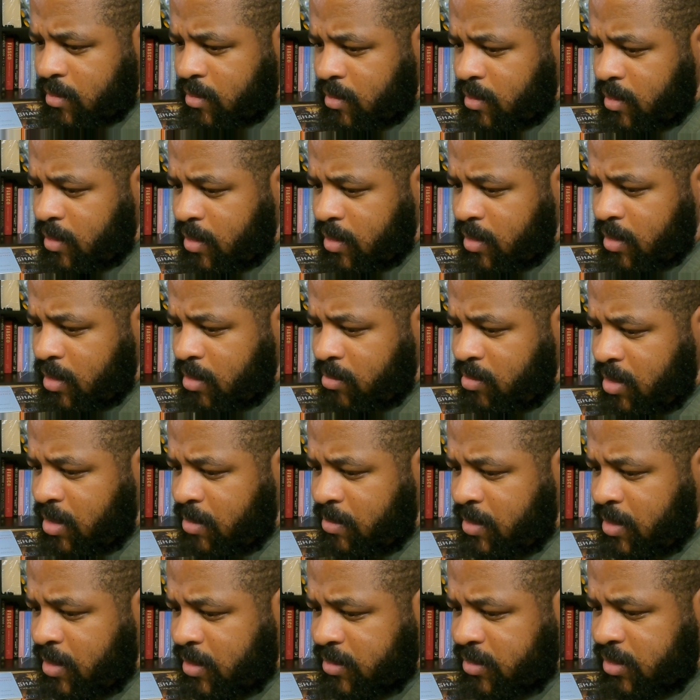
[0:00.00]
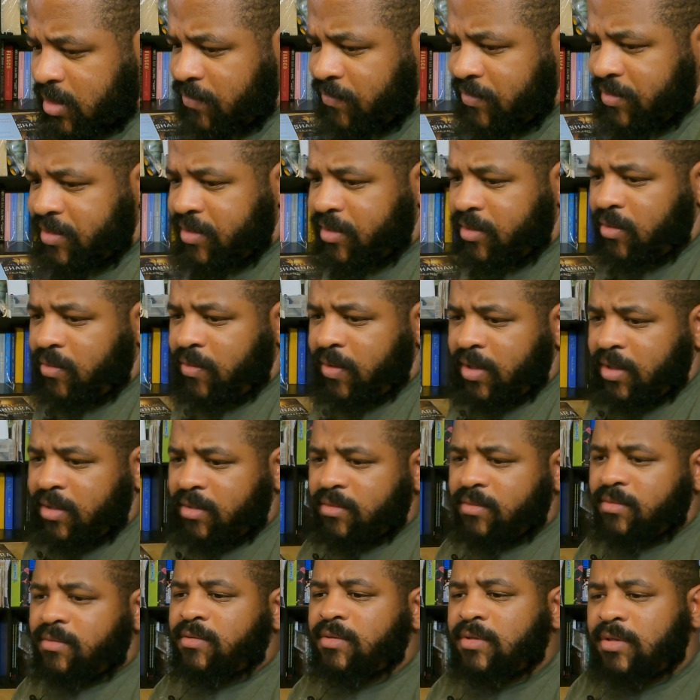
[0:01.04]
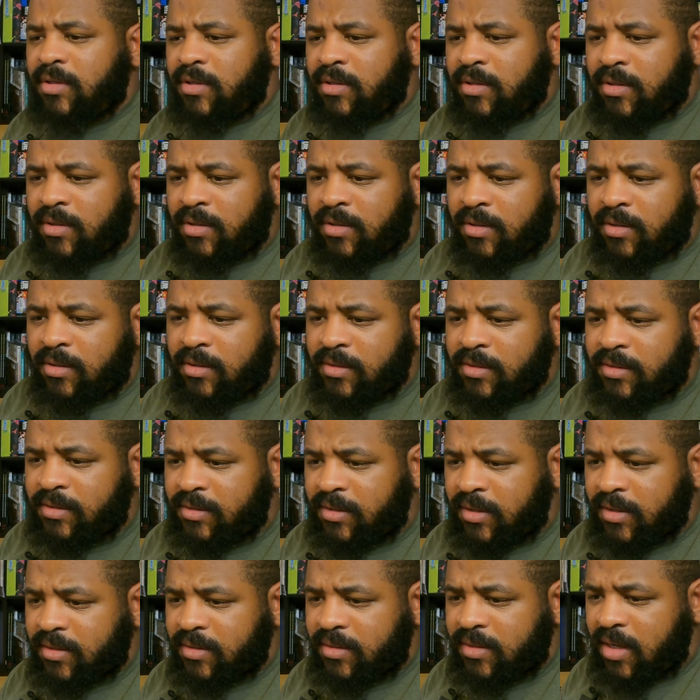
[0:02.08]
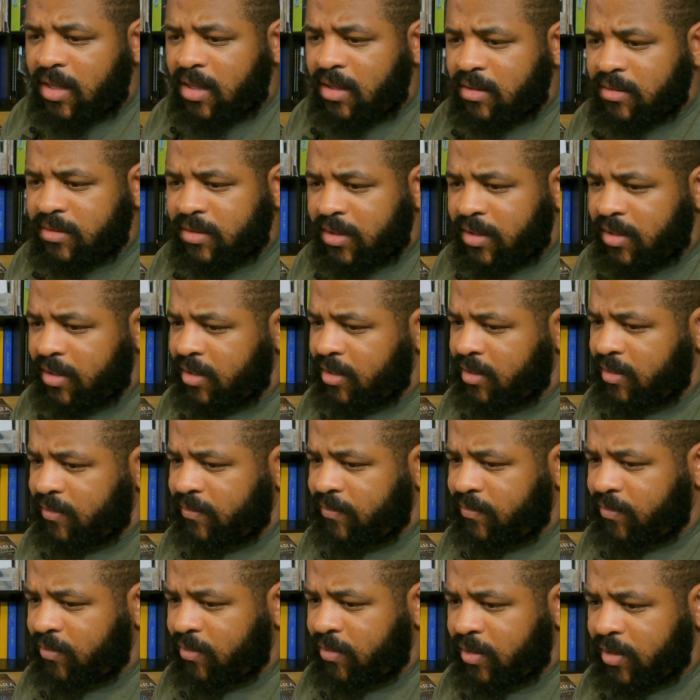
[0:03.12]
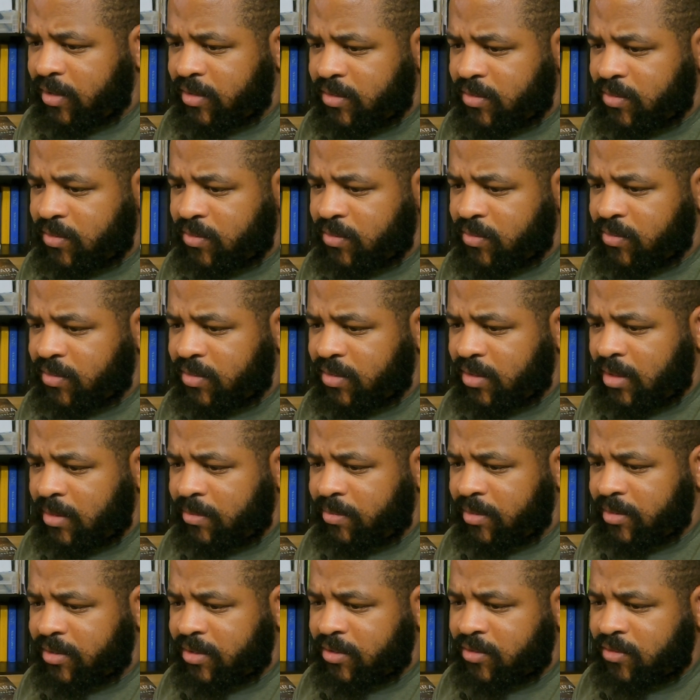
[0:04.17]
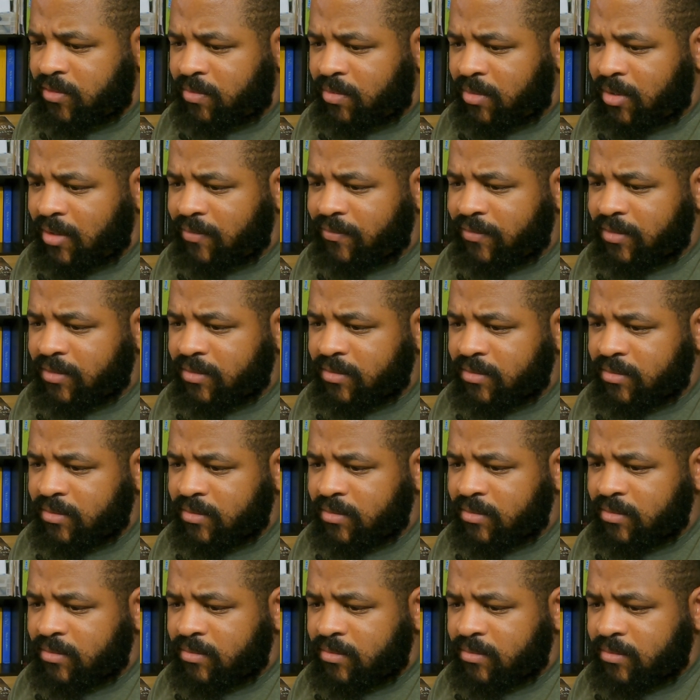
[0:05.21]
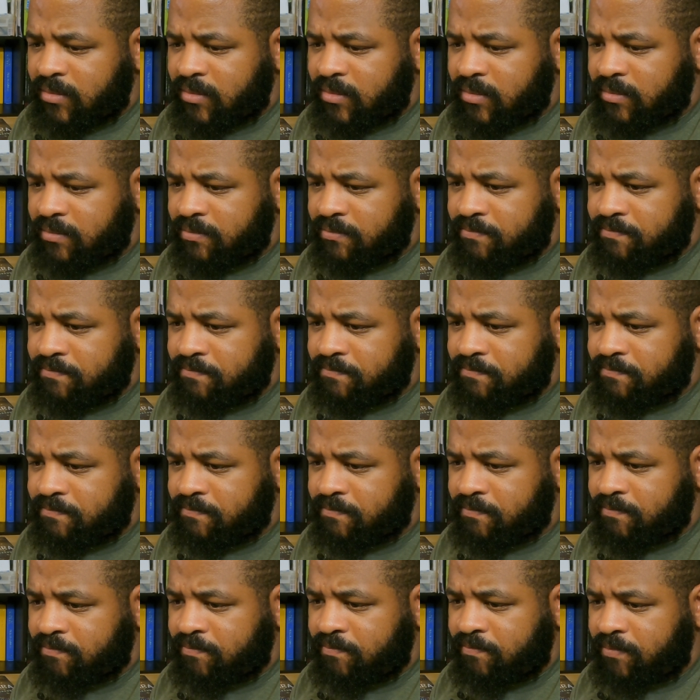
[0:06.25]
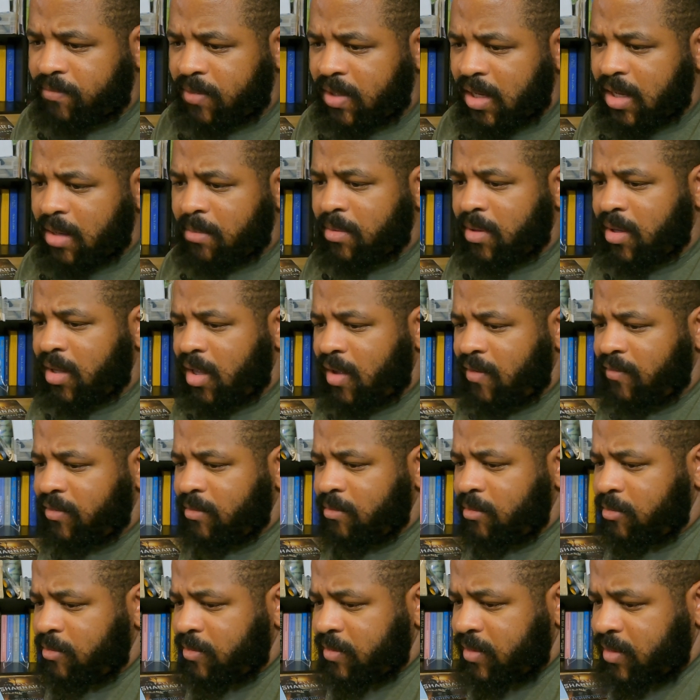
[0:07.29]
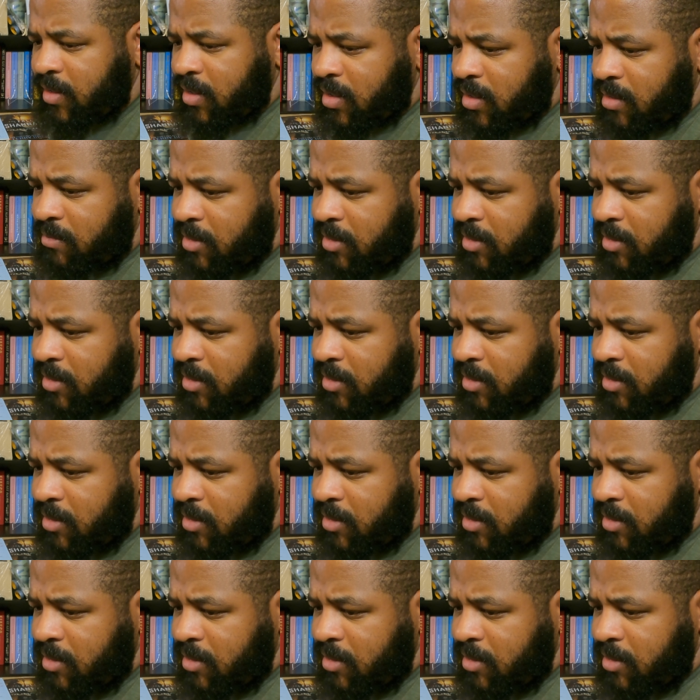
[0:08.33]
Okay, buy box 1708, $6.42 potential profit. I think I'm comfortable with that.